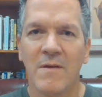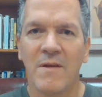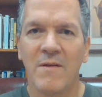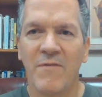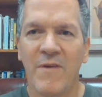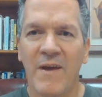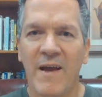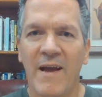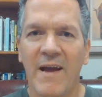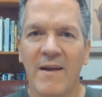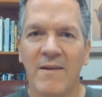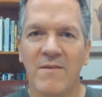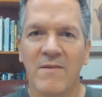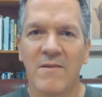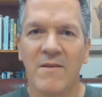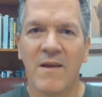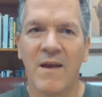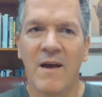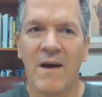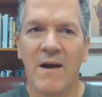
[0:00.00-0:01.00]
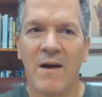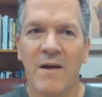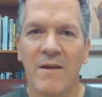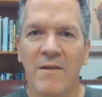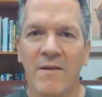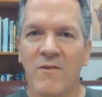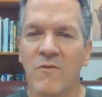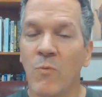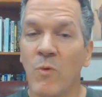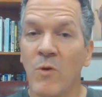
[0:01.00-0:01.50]
In fact, God
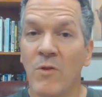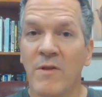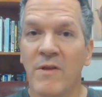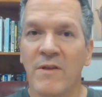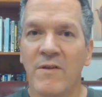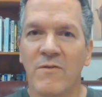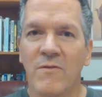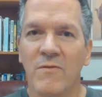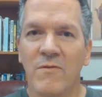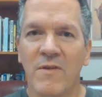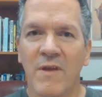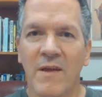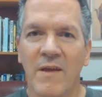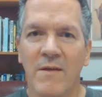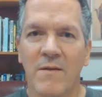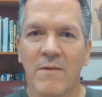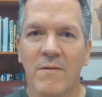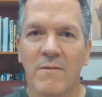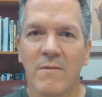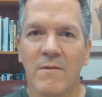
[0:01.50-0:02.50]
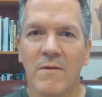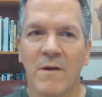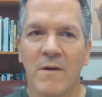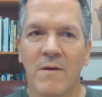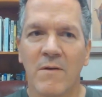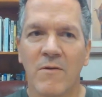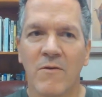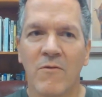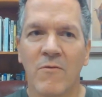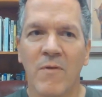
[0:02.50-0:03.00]
is willing to take
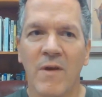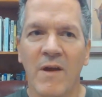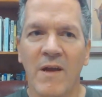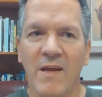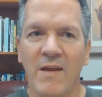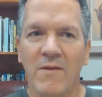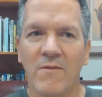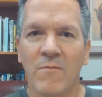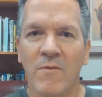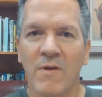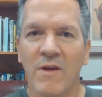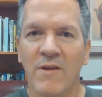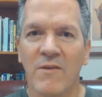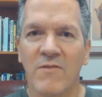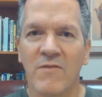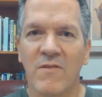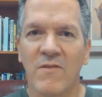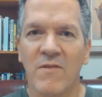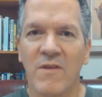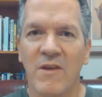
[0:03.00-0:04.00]
great risks.